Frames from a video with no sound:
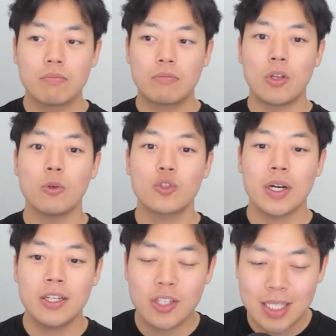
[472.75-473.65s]
Don't try
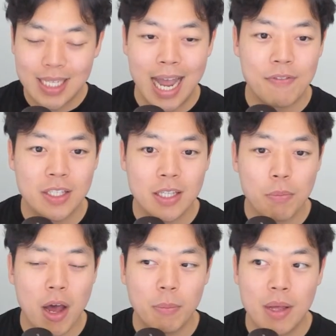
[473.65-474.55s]
to just dive into the
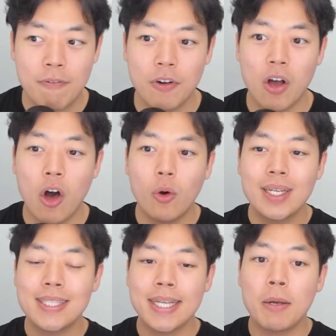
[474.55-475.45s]
problem ever.
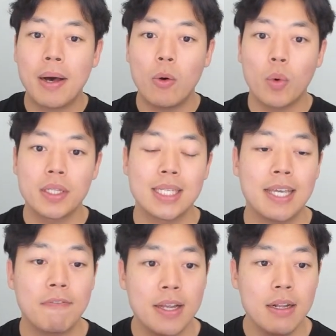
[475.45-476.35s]
Always think about what's
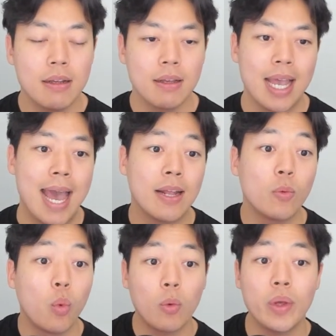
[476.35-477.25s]
given
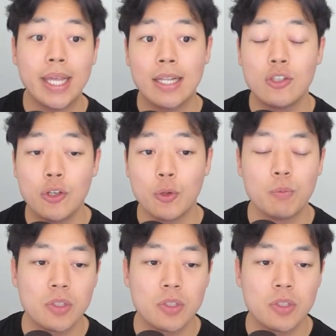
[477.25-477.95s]
and what we can do.